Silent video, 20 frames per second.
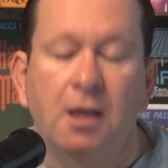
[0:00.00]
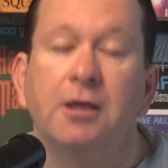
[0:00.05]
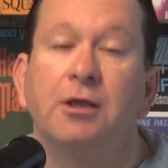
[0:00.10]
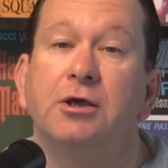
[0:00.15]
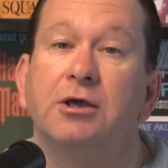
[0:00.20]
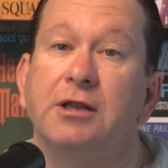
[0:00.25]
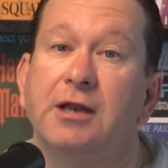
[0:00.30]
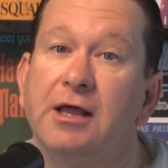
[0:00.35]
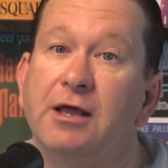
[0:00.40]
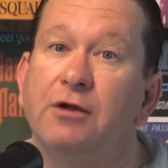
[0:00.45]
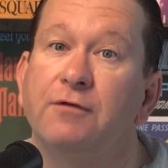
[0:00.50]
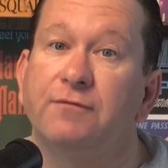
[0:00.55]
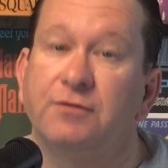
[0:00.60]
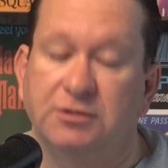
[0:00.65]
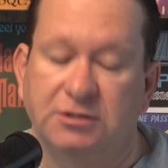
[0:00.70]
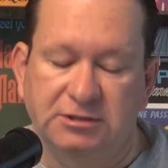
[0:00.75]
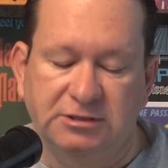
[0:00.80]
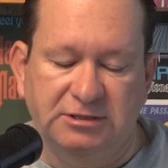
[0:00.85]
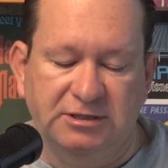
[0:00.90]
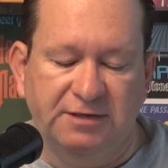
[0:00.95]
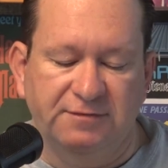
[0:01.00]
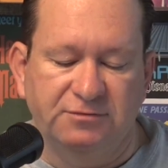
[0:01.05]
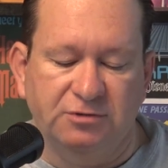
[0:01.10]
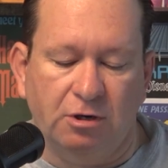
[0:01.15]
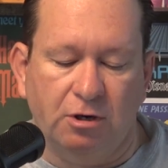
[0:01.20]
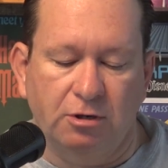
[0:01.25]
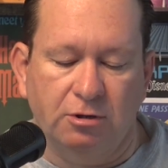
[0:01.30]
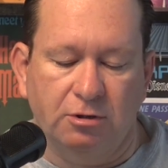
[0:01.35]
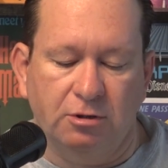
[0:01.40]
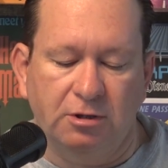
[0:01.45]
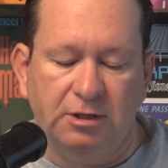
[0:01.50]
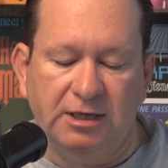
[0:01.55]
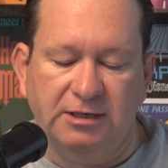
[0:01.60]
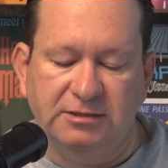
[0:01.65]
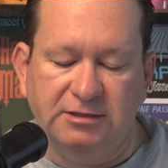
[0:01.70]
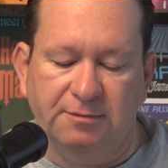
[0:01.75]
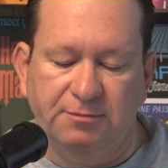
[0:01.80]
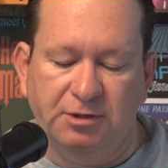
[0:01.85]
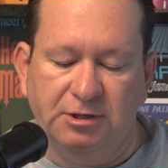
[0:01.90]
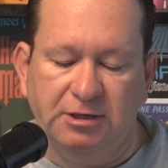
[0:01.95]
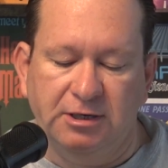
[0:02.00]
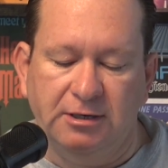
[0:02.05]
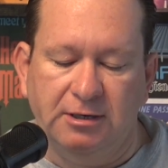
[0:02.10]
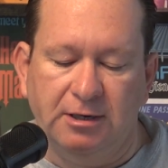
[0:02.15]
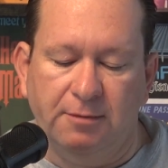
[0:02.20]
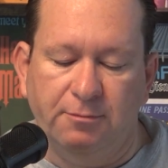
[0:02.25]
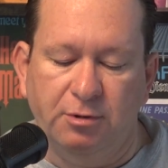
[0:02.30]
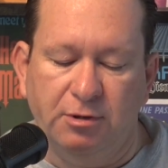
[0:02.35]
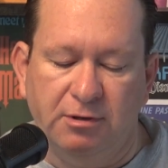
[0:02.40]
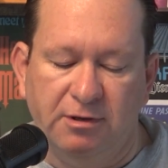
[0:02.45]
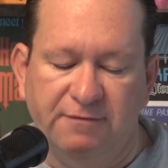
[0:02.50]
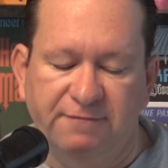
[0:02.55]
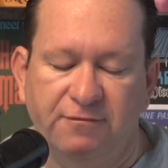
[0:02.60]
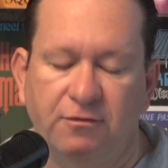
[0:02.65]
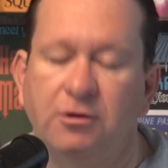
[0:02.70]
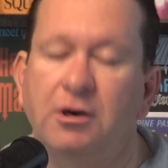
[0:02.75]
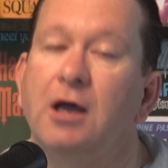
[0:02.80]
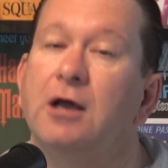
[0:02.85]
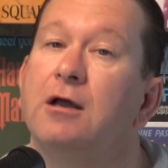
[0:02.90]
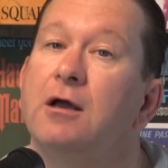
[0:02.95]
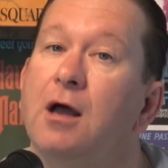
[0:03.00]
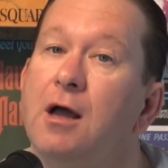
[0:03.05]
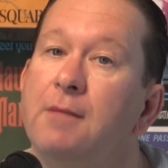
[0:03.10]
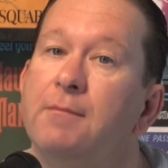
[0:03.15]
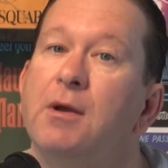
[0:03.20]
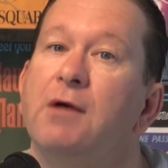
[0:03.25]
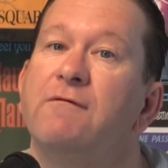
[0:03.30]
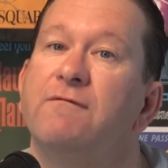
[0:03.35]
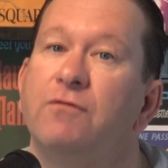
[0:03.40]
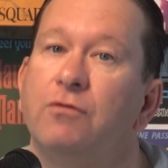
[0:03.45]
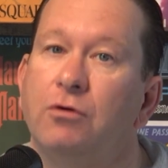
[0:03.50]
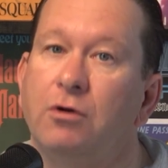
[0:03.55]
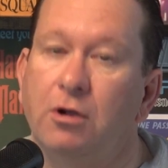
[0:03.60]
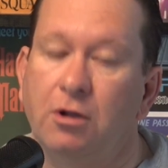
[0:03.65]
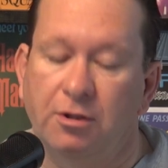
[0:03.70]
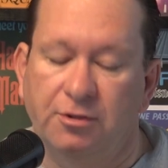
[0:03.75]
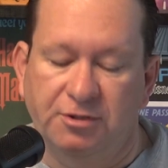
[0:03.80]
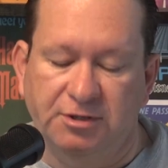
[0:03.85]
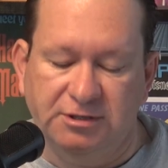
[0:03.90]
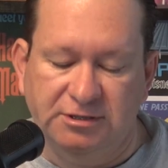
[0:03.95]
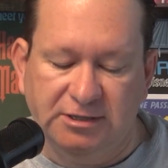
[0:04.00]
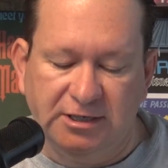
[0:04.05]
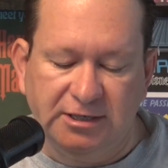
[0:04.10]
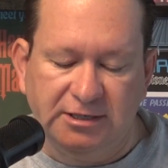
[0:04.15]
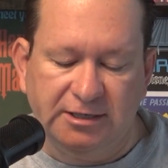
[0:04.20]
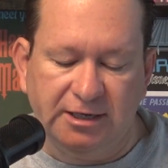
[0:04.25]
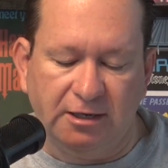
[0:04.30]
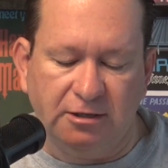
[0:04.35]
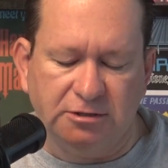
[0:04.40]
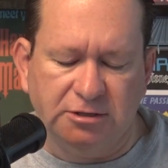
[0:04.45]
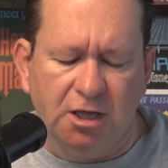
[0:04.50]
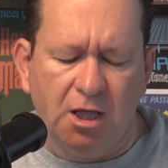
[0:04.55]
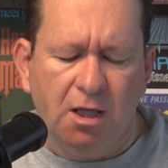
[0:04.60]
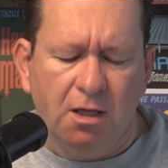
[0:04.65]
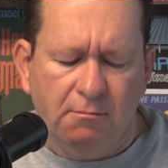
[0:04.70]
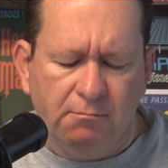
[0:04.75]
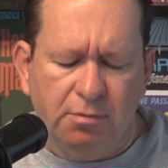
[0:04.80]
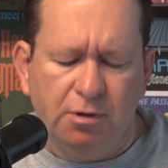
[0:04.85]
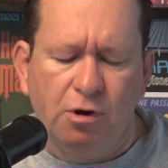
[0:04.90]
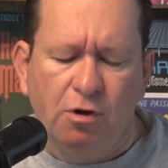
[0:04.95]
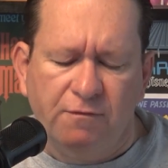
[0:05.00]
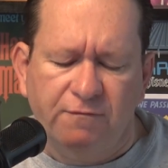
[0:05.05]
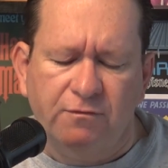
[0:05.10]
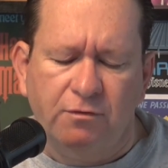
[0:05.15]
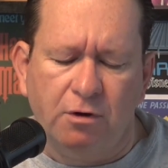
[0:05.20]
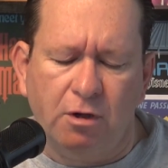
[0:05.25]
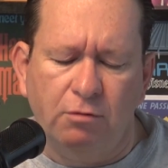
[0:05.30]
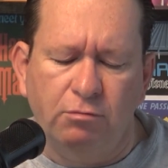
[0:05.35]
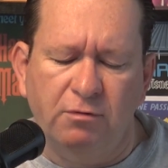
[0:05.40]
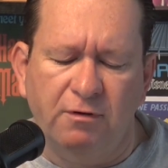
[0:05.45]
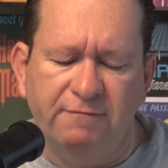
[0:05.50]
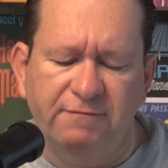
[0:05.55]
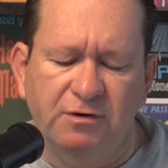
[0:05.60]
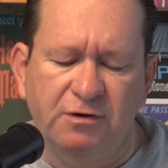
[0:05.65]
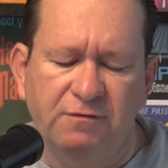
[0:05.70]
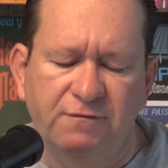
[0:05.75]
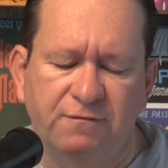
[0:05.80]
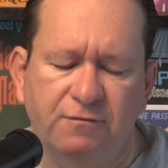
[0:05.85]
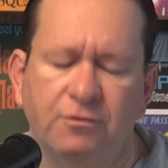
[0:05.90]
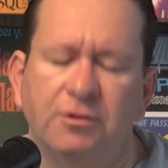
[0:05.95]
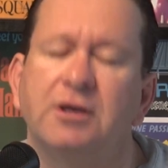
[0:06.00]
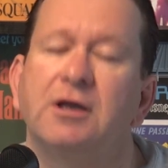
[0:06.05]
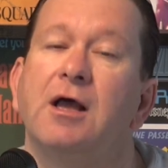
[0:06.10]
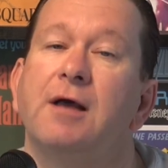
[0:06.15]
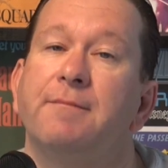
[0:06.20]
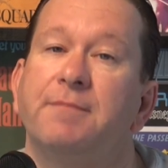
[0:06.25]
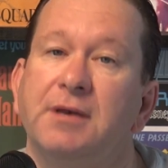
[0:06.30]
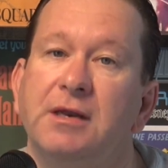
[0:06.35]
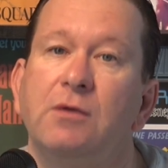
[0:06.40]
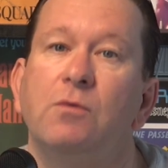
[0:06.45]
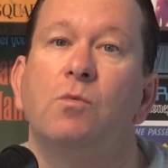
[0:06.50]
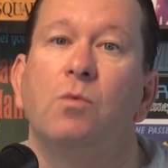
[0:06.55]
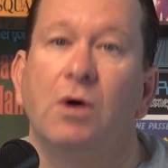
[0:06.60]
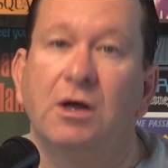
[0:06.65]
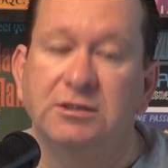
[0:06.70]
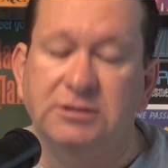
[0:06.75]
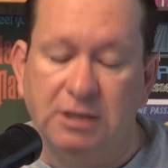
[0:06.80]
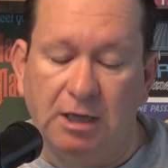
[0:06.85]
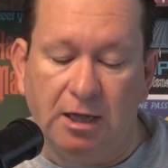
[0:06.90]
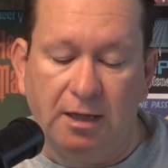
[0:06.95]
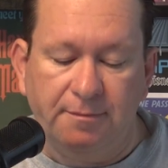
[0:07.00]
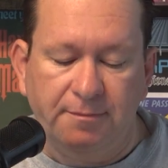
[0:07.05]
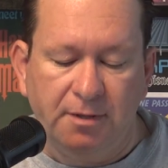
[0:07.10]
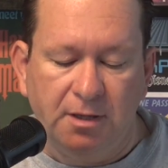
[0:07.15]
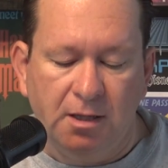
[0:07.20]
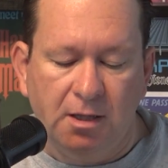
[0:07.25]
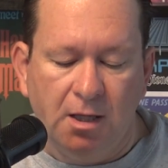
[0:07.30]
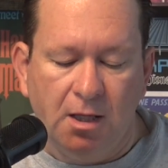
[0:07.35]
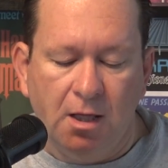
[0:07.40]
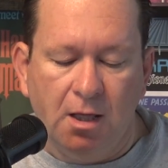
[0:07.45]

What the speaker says: You can head over to Steve's article at wdwinfo.com for all the details, but overall revenue for the company was up,